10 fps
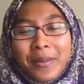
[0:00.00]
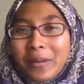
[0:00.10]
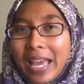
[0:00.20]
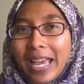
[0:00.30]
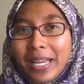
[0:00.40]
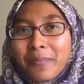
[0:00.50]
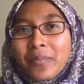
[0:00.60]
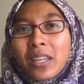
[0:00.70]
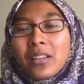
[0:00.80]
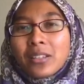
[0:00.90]
Okay?
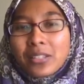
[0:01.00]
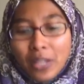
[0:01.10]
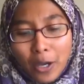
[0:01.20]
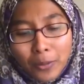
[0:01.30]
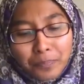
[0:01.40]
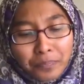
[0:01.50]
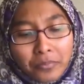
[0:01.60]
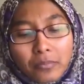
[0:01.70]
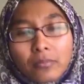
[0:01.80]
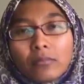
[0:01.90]
So,
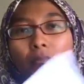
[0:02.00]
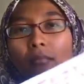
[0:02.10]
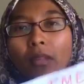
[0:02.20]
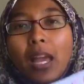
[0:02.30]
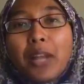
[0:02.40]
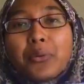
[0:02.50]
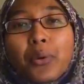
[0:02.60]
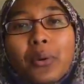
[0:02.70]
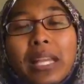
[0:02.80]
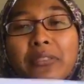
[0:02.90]

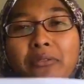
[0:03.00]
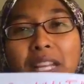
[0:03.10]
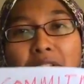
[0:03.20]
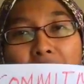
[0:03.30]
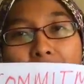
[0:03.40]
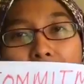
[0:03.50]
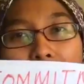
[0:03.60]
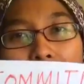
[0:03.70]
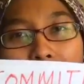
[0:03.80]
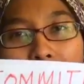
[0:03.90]
enroll and
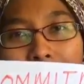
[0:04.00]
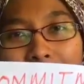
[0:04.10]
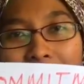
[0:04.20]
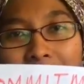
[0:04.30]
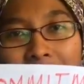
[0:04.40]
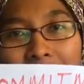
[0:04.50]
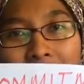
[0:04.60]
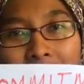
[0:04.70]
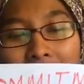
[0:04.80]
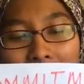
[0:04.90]
register.
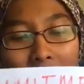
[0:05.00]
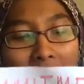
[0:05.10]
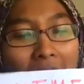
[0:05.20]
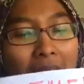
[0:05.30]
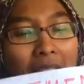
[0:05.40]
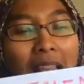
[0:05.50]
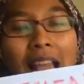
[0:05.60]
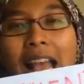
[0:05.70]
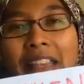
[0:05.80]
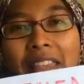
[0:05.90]
Okay?
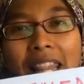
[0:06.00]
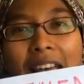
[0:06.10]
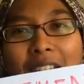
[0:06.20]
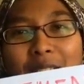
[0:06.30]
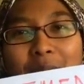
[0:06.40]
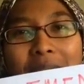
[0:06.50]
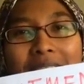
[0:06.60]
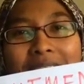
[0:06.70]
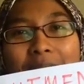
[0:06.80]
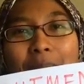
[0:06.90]
And the last
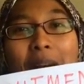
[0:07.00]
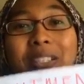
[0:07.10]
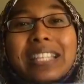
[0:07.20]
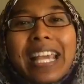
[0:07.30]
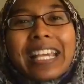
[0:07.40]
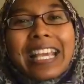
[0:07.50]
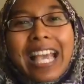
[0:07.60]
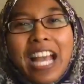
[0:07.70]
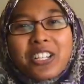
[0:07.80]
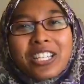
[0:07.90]
one is about
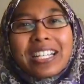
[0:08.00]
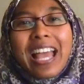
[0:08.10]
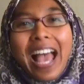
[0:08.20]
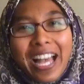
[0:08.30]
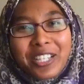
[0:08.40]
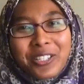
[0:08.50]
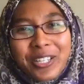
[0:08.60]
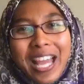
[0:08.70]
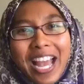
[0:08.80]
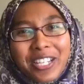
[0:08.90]
taking action.
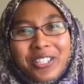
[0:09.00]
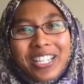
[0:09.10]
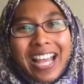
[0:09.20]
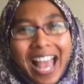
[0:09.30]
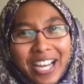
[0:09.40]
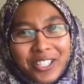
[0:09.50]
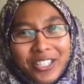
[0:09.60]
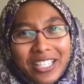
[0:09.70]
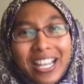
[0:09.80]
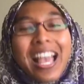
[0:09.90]
Action, action,
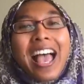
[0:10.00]
action.